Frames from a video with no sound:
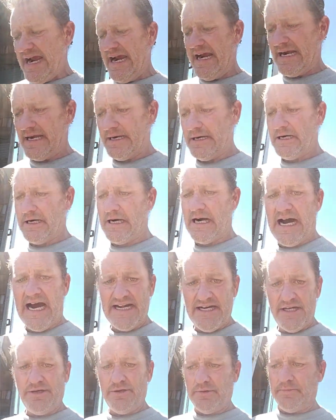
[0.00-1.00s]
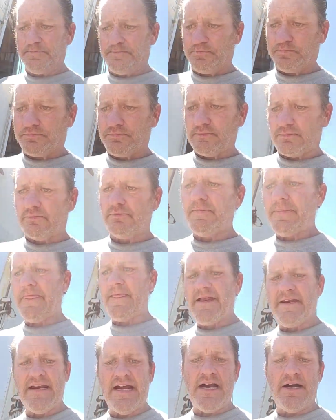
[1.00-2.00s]
And I do.
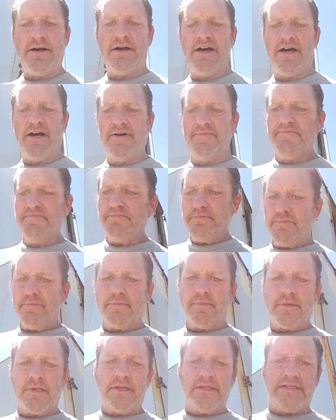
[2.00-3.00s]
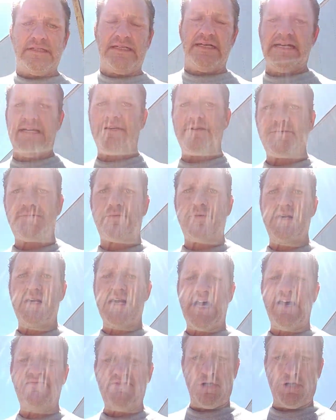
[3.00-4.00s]
Now, here's what
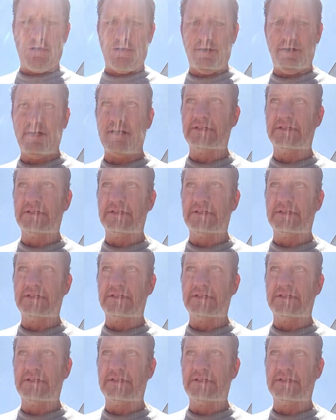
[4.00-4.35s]
I've learned,